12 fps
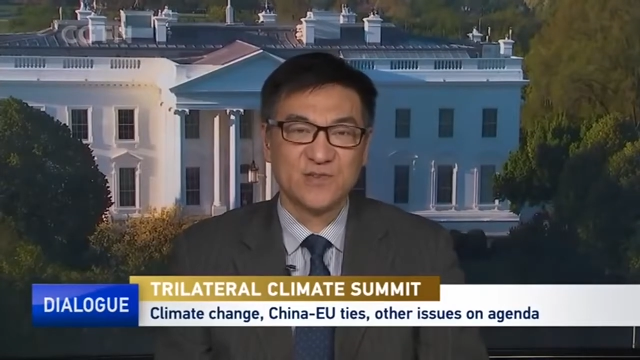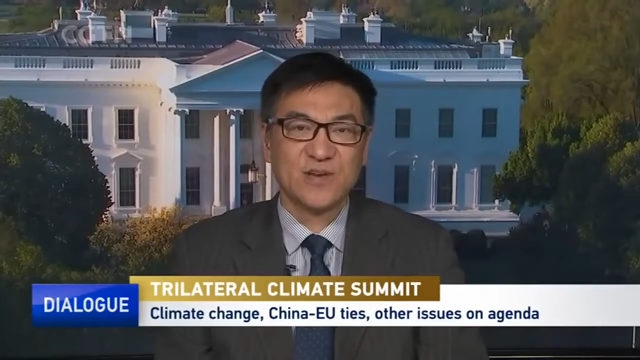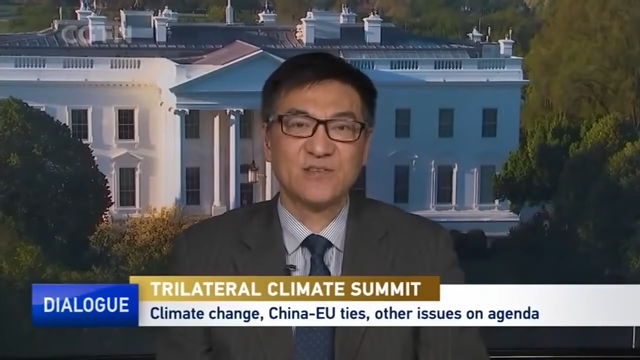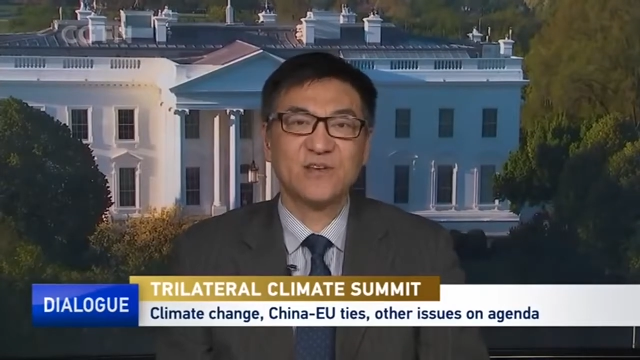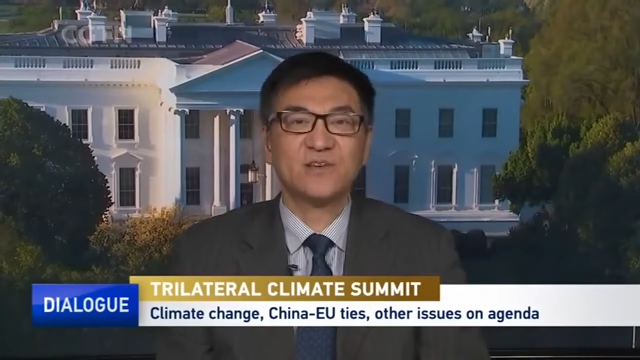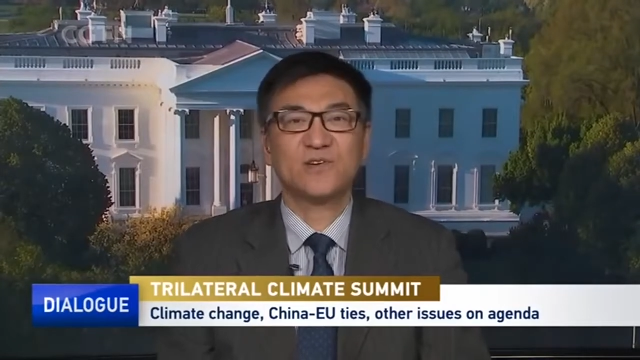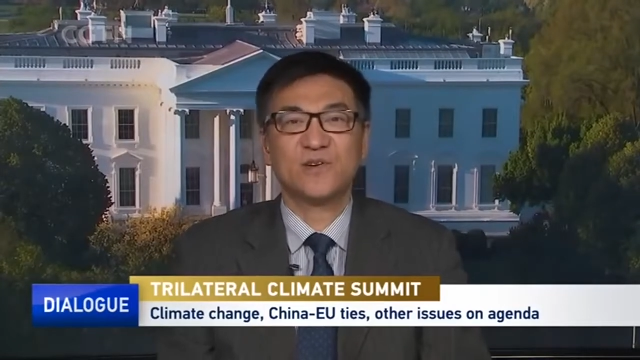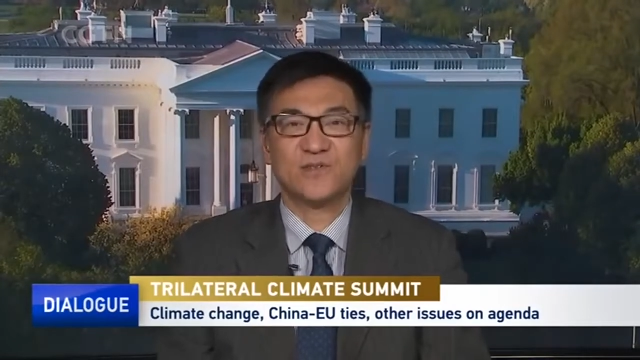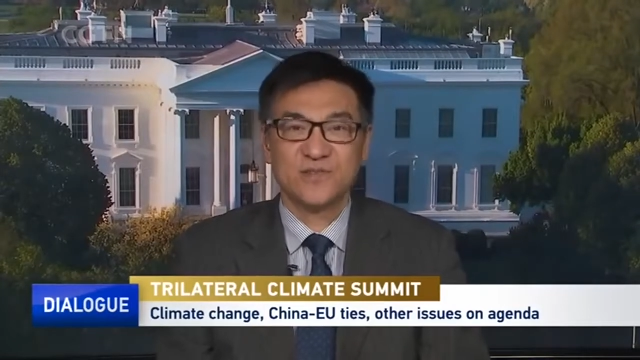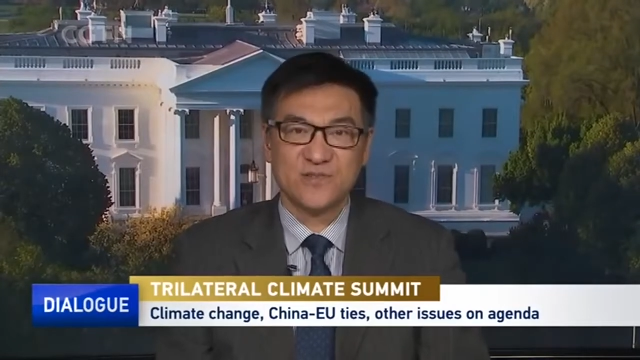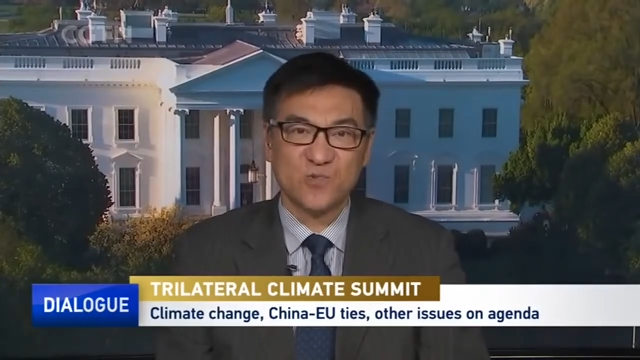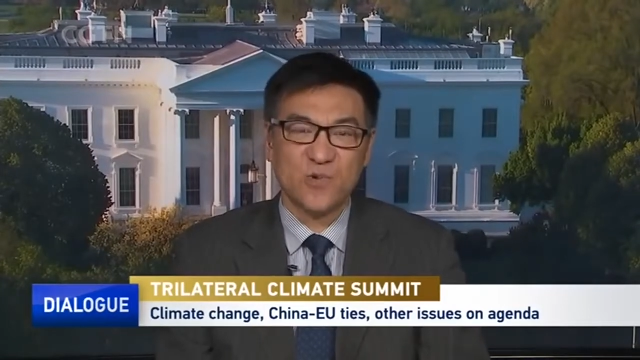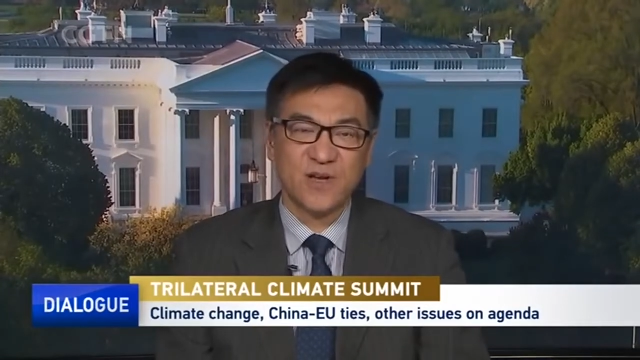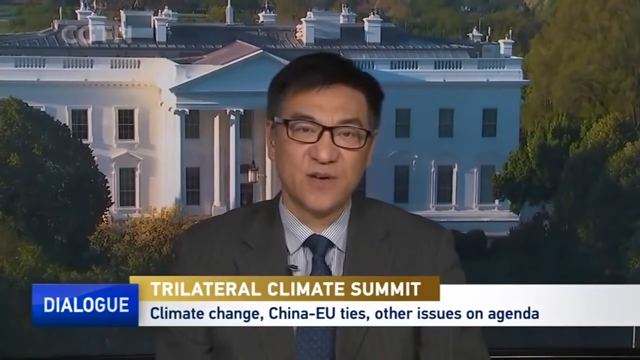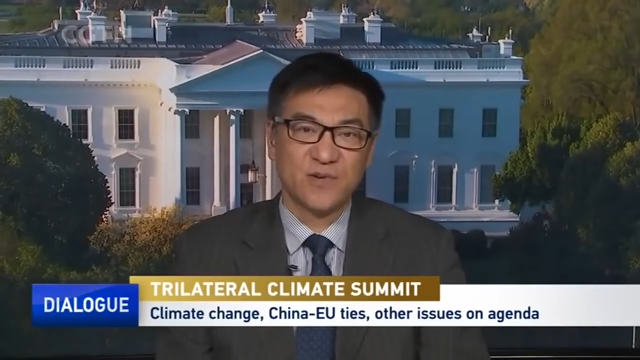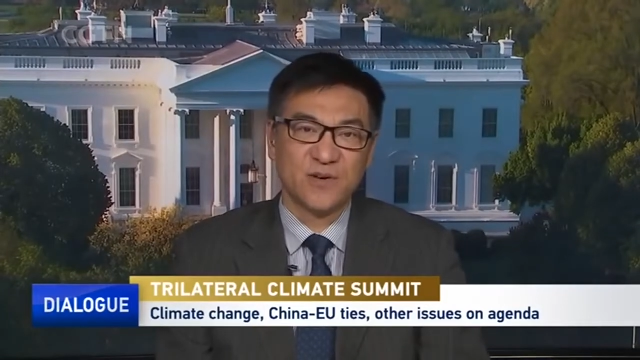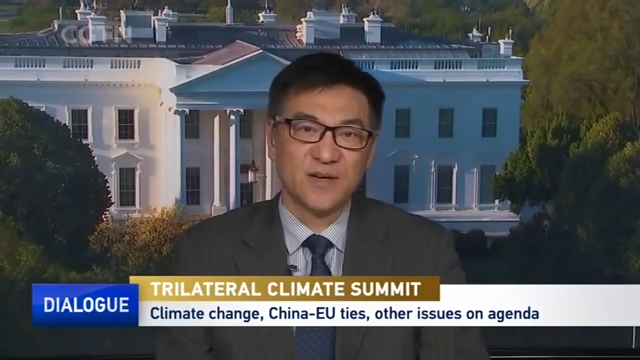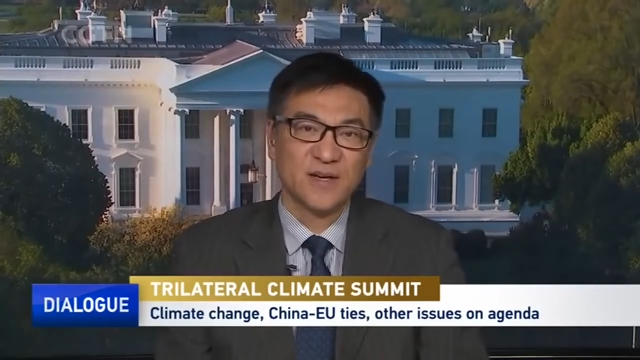So I think, this is one
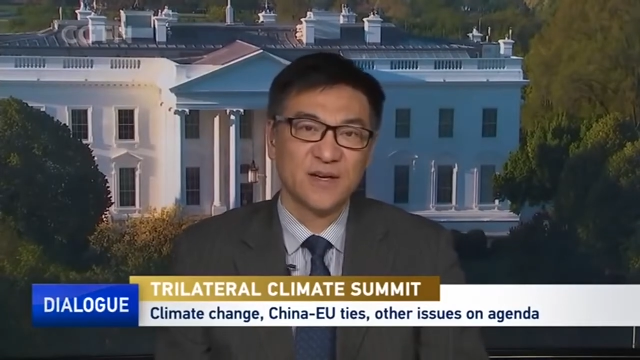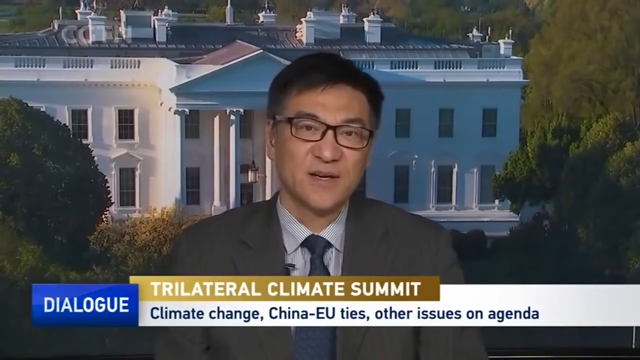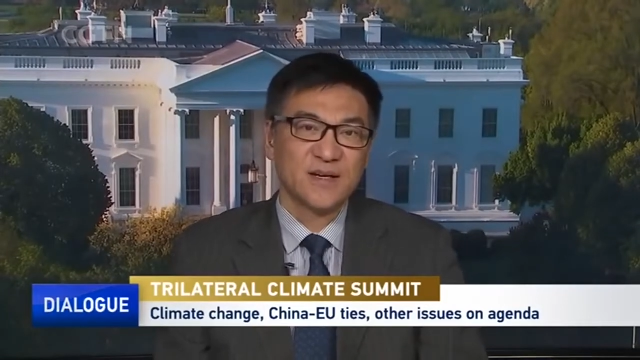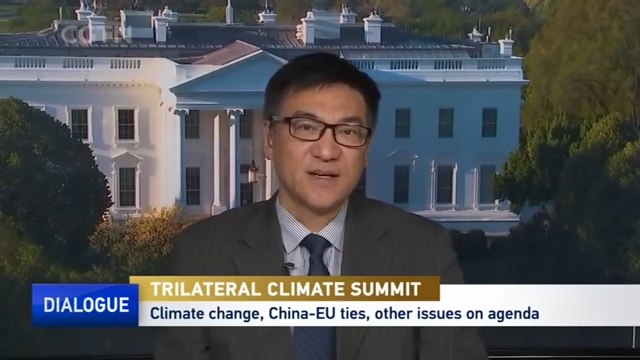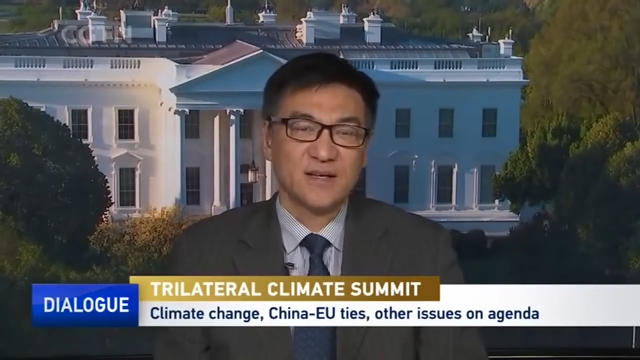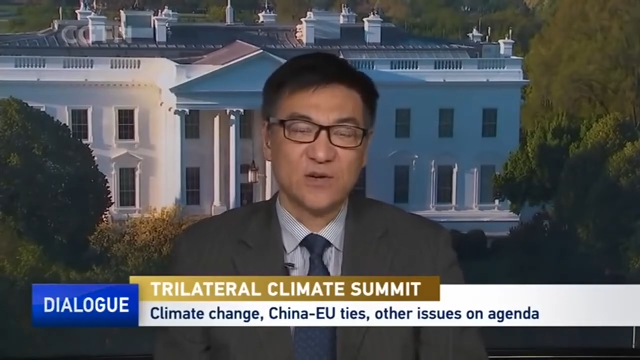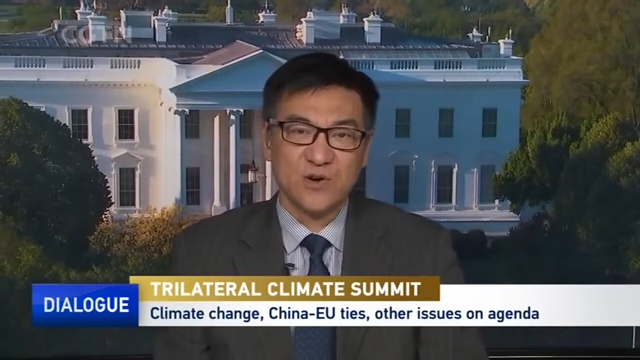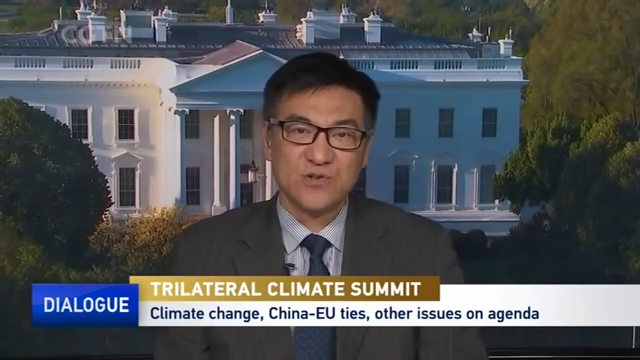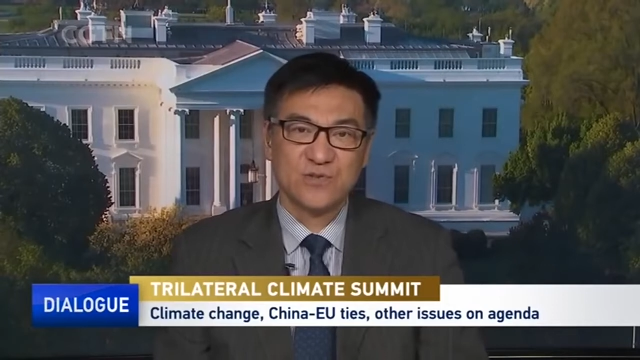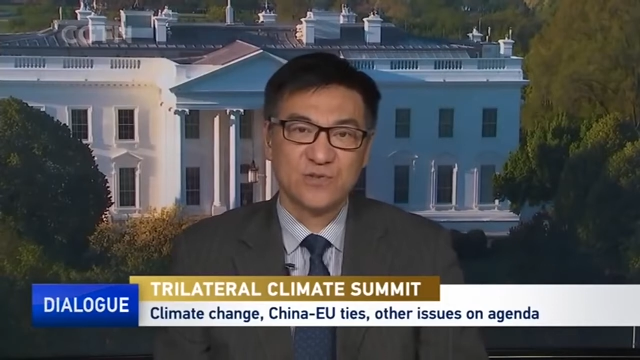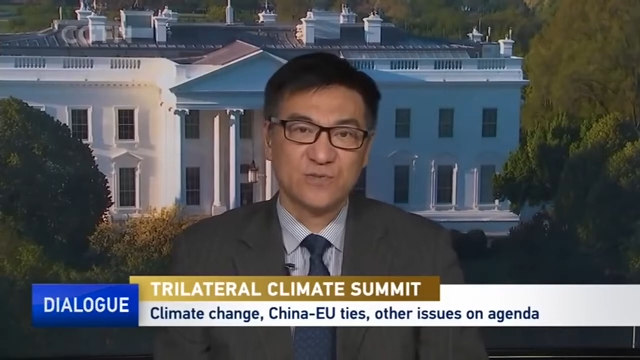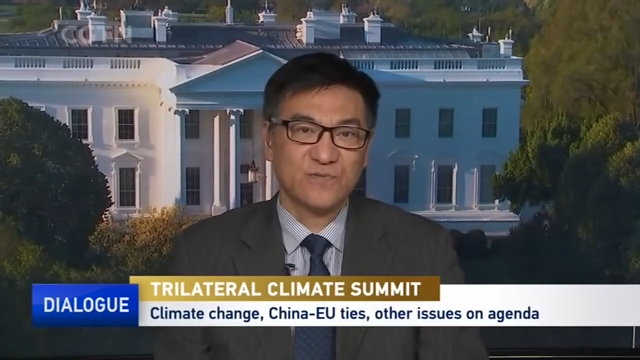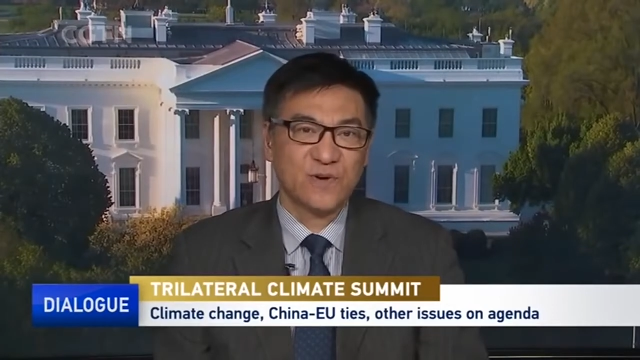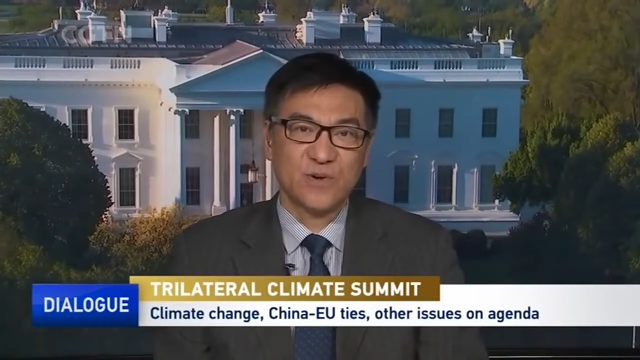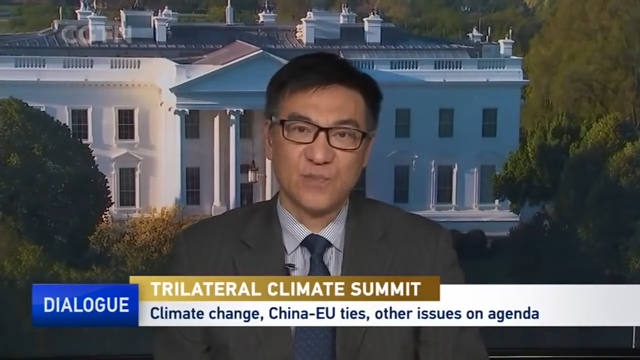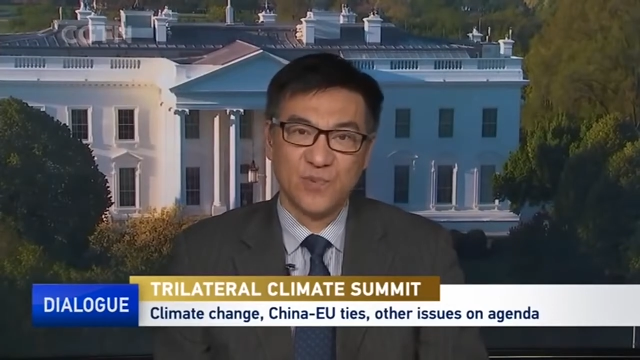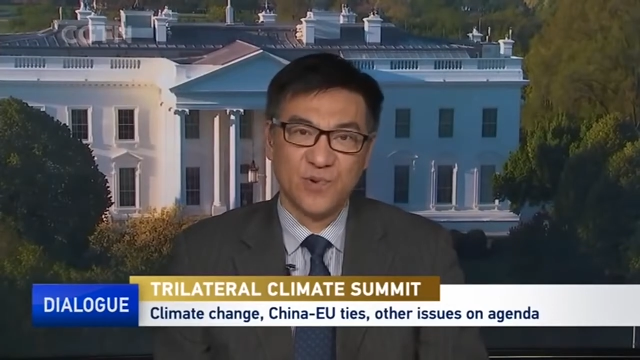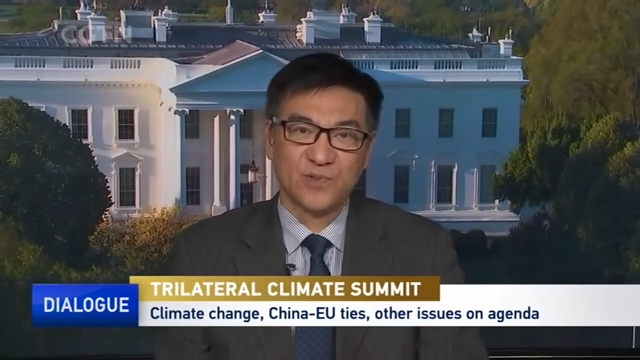area also very
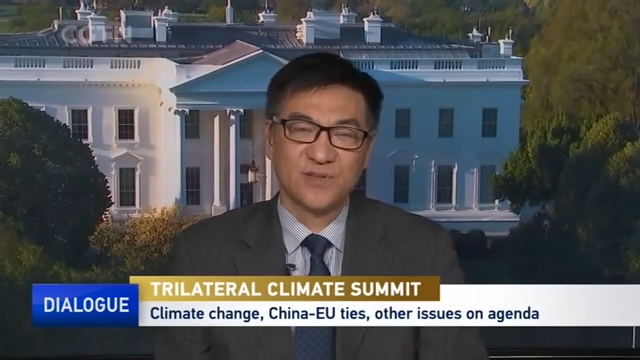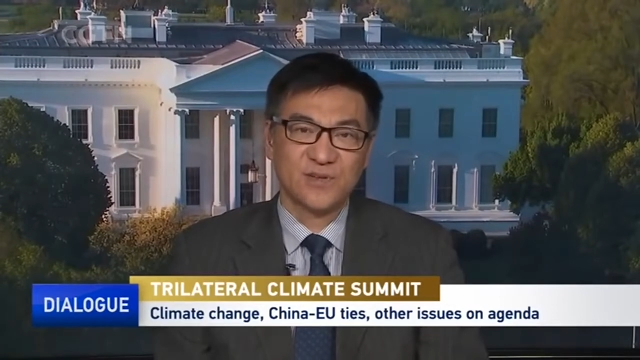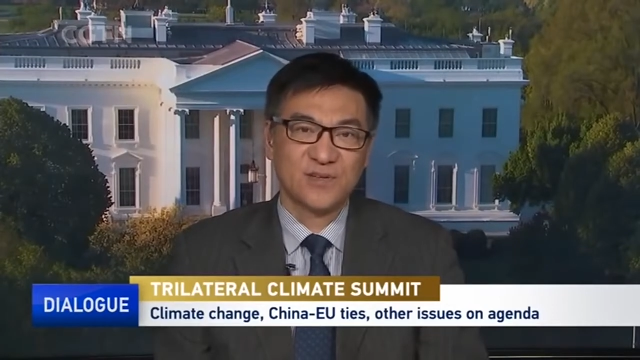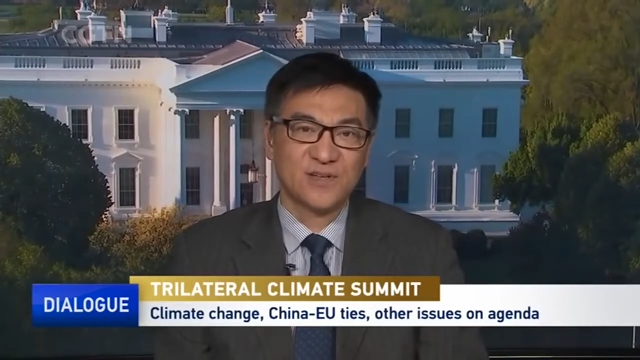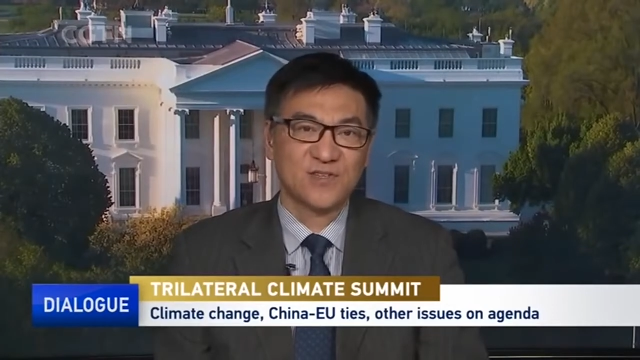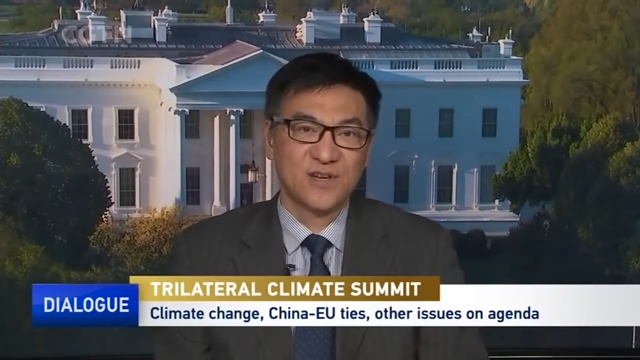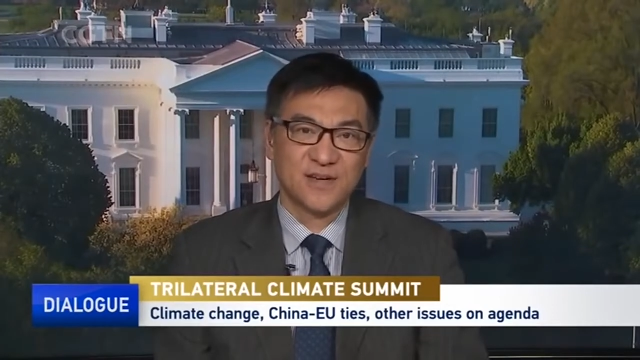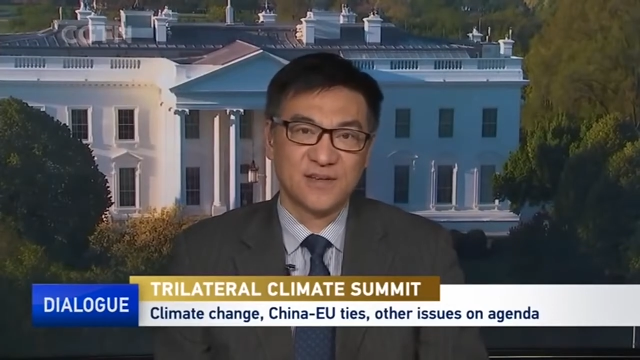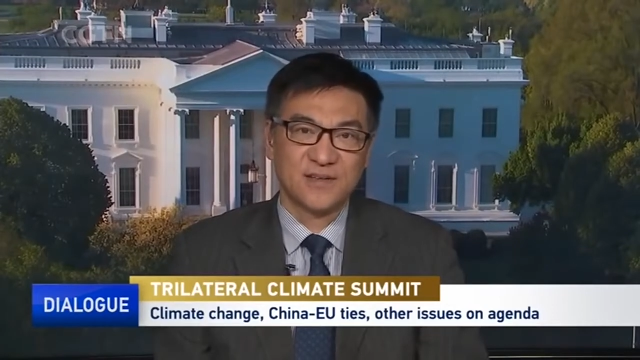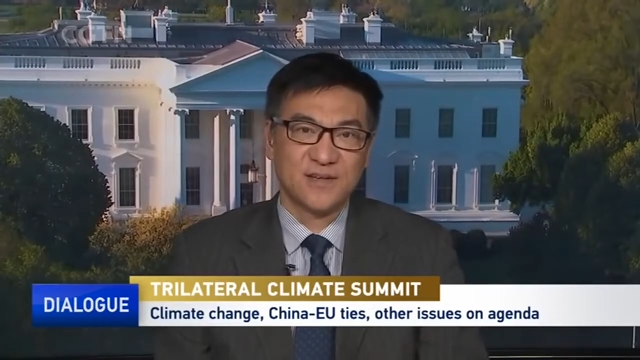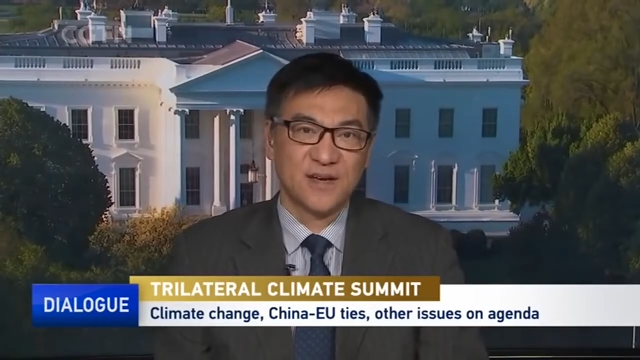important that China